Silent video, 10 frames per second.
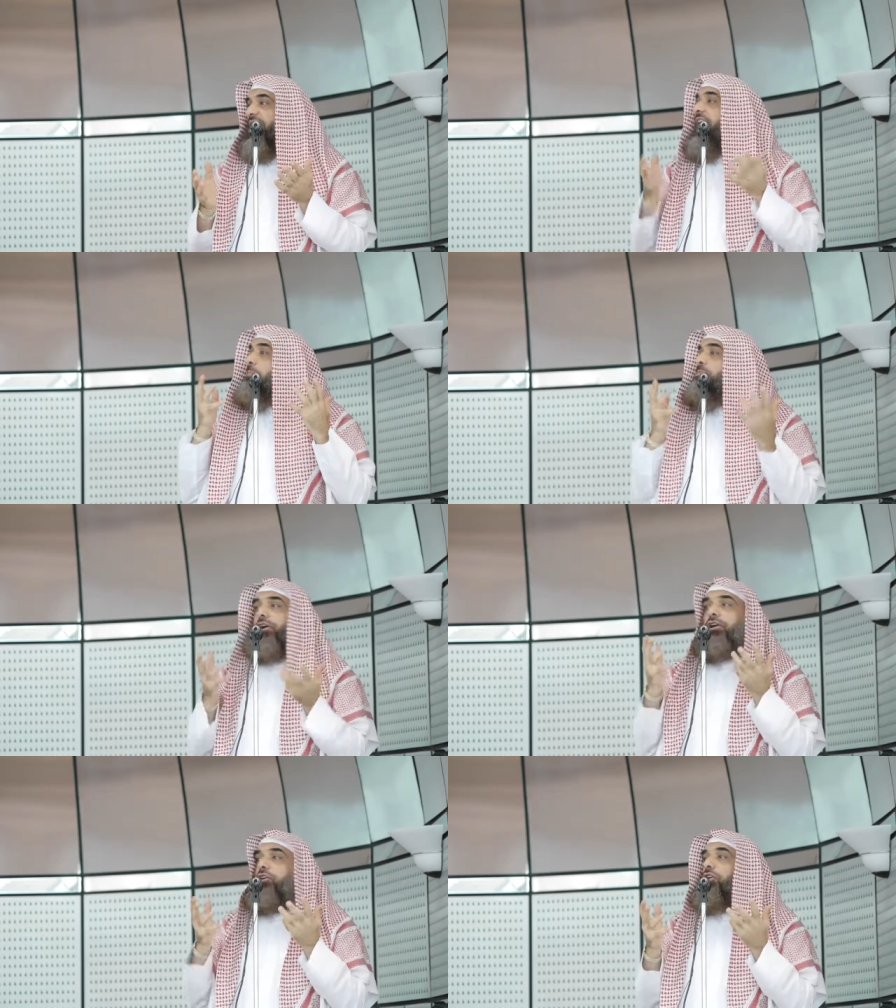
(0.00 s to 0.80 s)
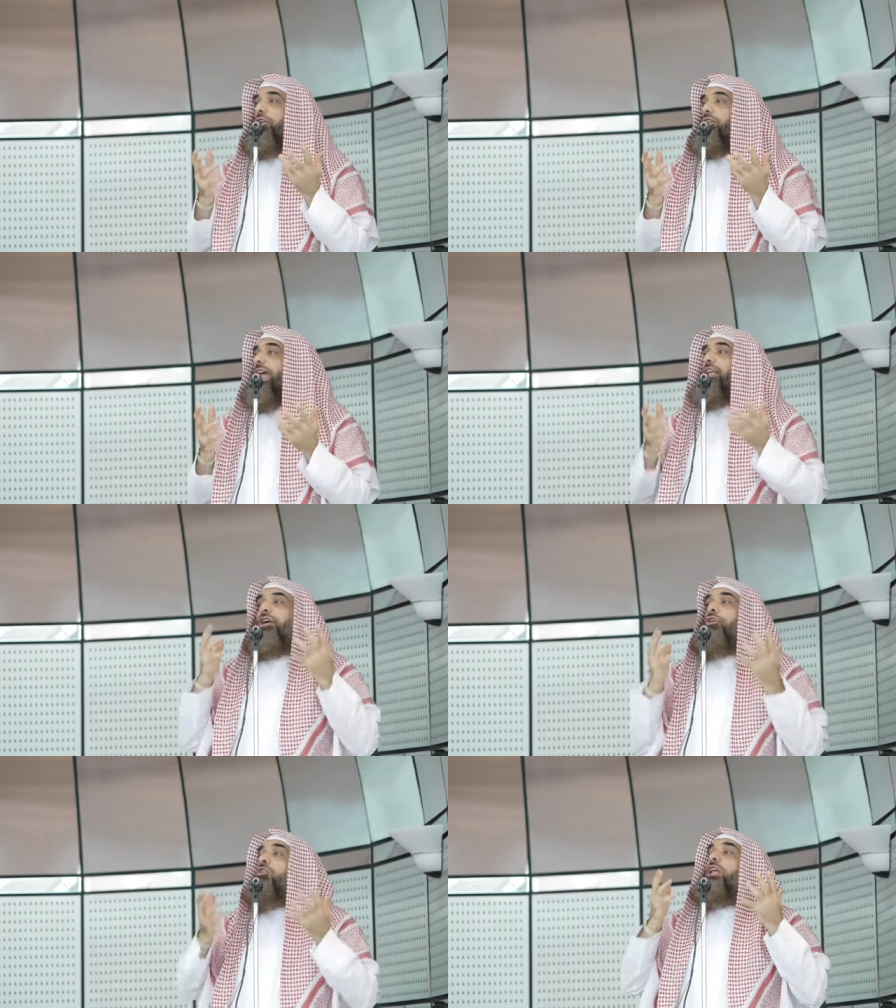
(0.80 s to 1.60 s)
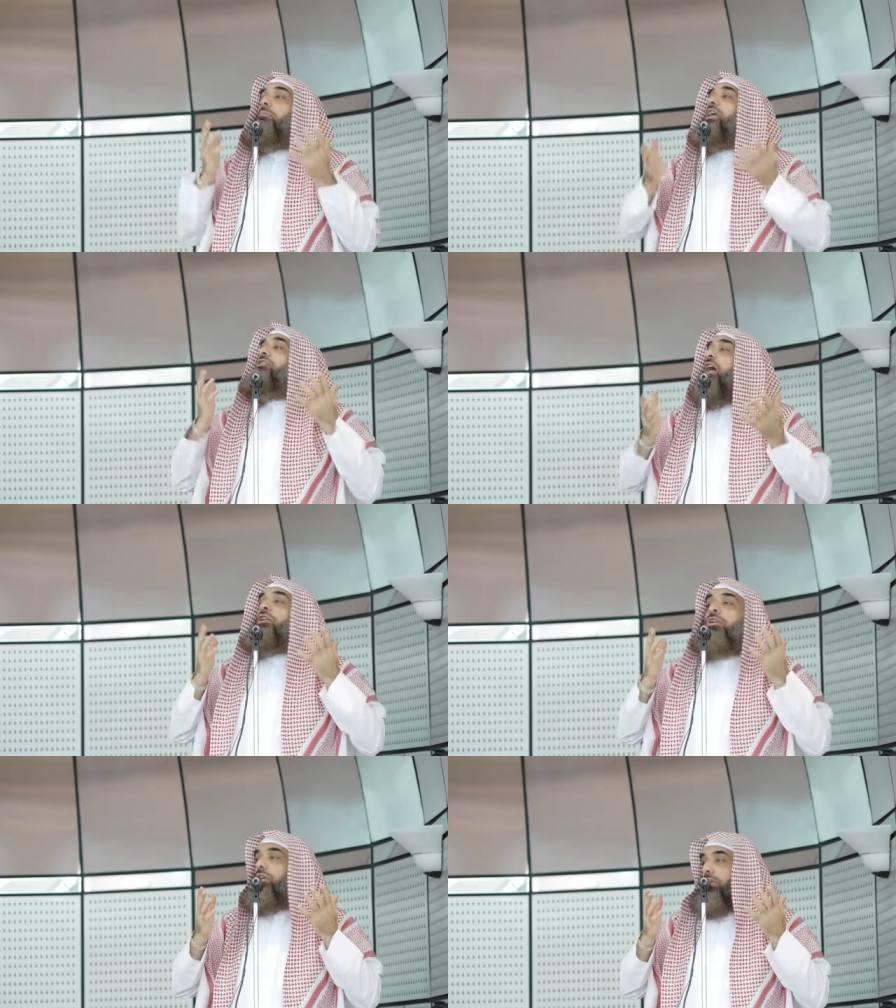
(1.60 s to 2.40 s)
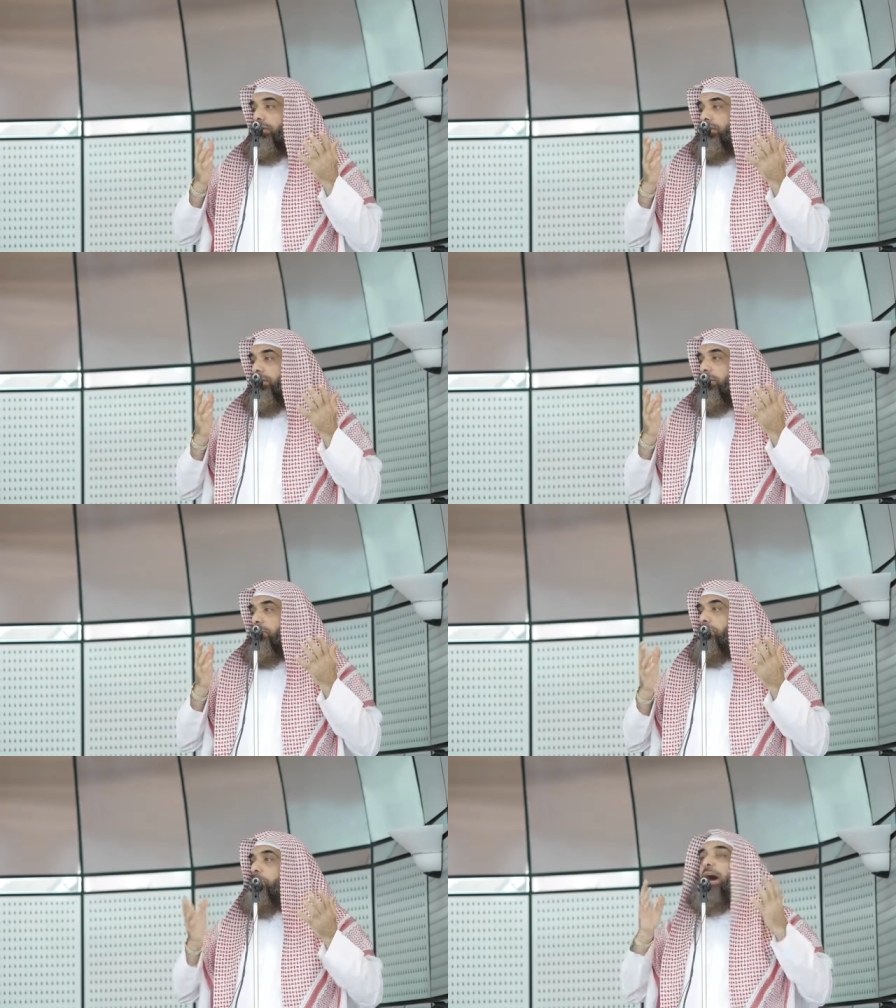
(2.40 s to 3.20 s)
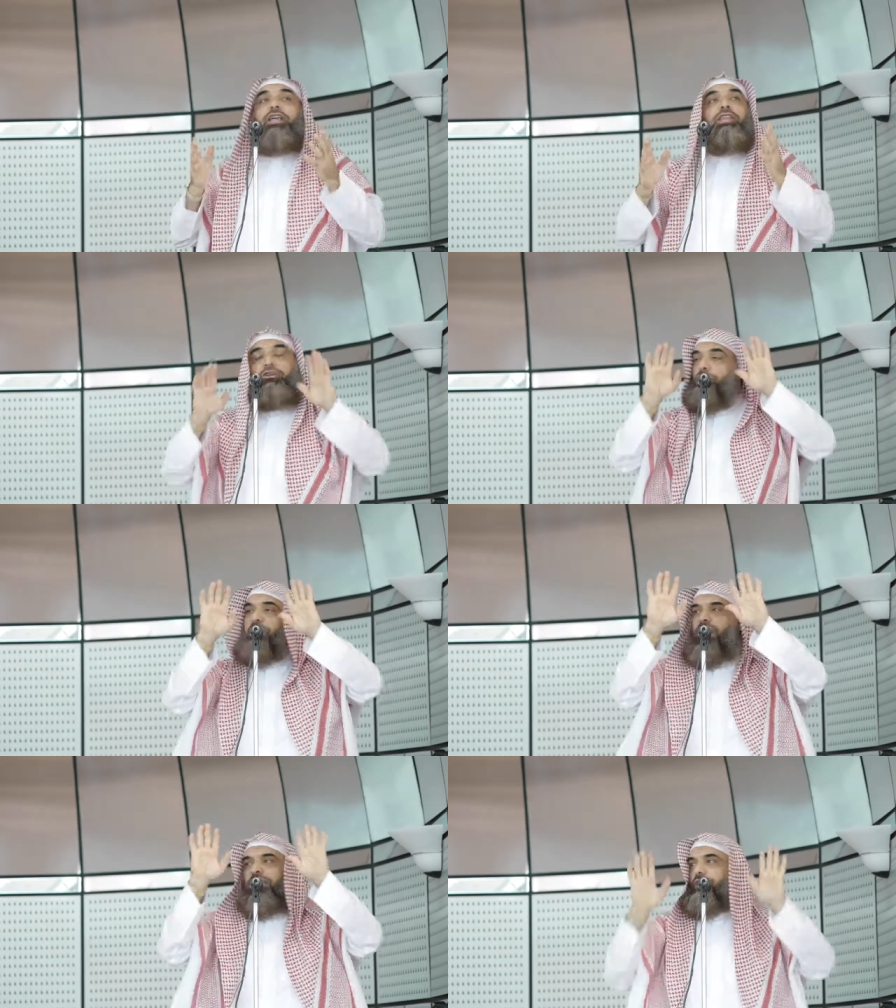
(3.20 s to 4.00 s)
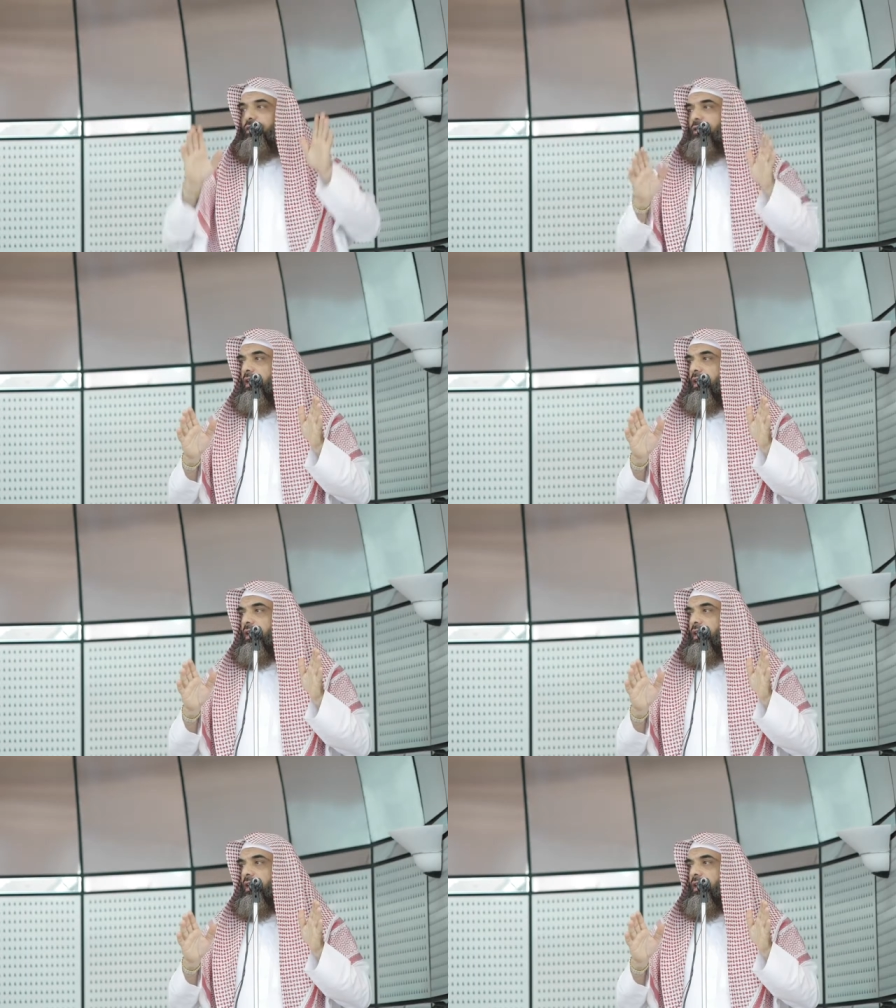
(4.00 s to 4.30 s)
a miracle that can only be done by the Creator.